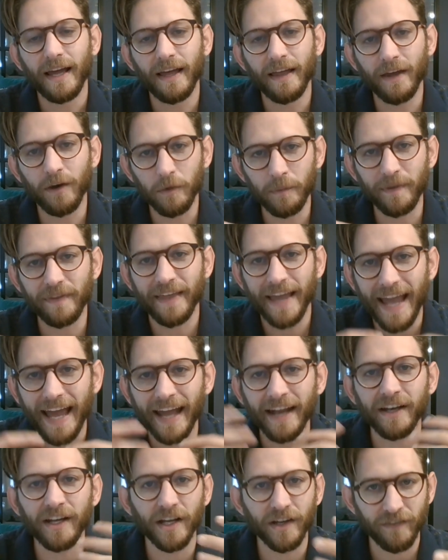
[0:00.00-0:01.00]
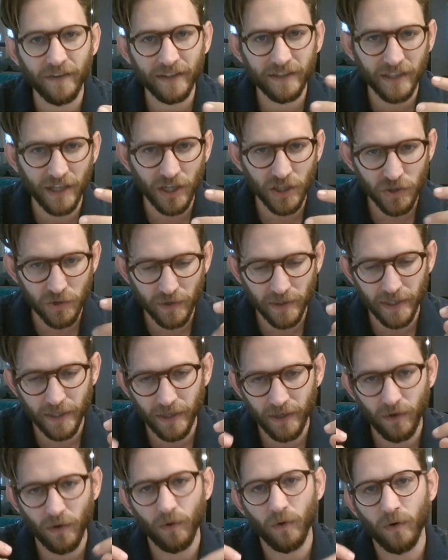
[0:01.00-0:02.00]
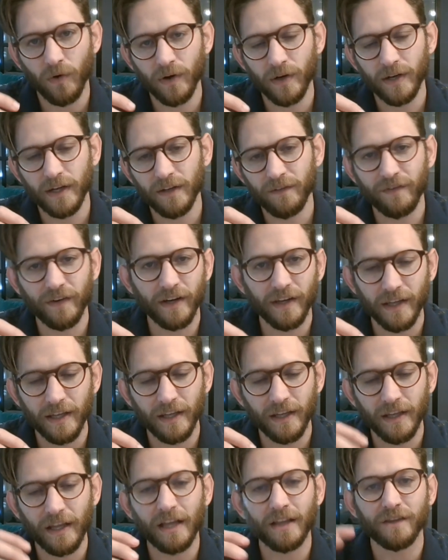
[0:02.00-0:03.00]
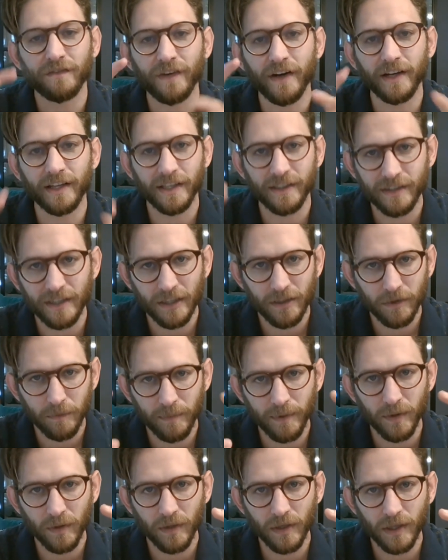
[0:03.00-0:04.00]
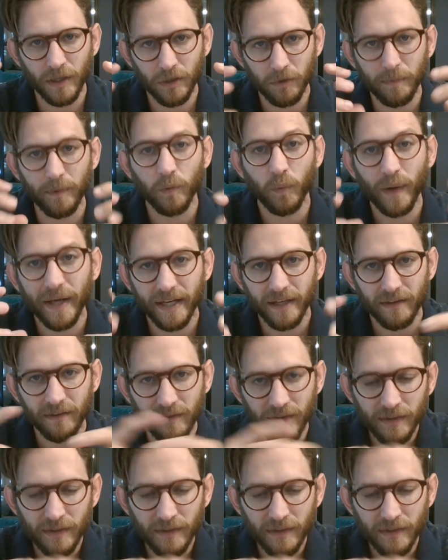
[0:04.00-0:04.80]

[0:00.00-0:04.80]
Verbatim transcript: it would be the ending of idolatry, or at, very, at the very least, it's been it's been weakened.